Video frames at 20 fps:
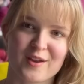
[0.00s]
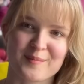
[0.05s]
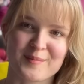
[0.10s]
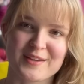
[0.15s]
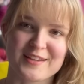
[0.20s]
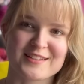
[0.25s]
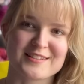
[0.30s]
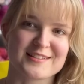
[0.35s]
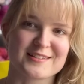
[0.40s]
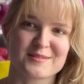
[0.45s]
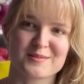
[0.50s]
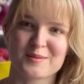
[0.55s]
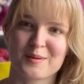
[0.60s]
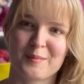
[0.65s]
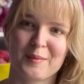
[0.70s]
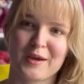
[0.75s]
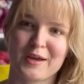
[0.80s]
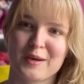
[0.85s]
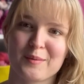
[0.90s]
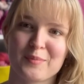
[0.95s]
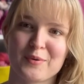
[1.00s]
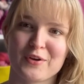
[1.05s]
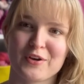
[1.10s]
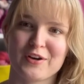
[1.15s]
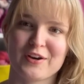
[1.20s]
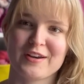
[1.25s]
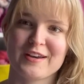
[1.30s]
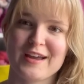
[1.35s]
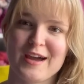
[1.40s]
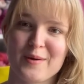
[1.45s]
me, since I'm not gonna put it
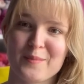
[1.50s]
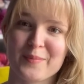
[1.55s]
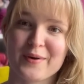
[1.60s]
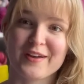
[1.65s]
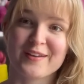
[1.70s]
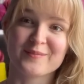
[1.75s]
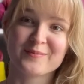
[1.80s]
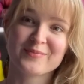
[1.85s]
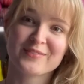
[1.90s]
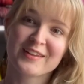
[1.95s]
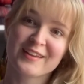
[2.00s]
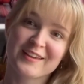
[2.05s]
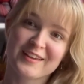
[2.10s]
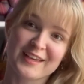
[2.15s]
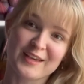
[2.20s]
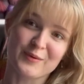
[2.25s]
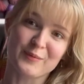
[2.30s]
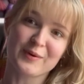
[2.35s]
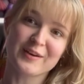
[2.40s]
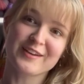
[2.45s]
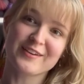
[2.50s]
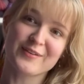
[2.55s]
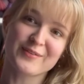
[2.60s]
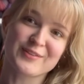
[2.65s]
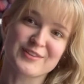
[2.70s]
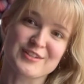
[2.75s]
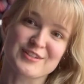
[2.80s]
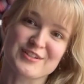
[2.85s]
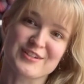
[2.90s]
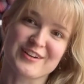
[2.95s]
on now, but it would go
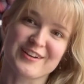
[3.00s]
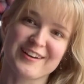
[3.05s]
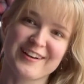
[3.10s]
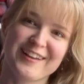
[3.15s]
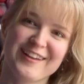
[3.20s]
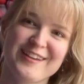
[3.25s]
with the shirt.